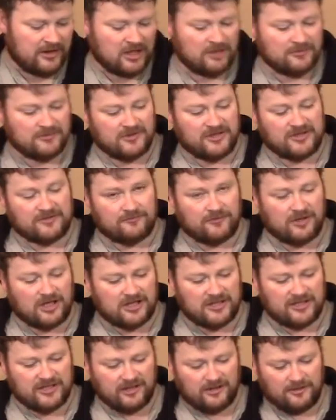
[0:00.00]
comes with this
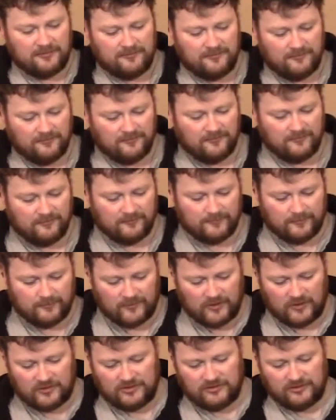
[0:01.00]
rod here,
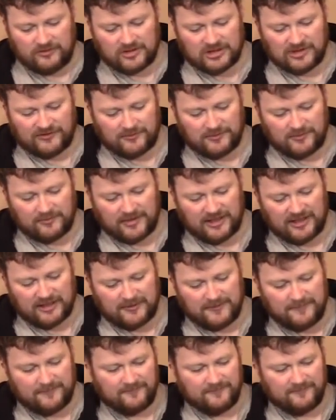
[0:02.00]
which you can shove up the back.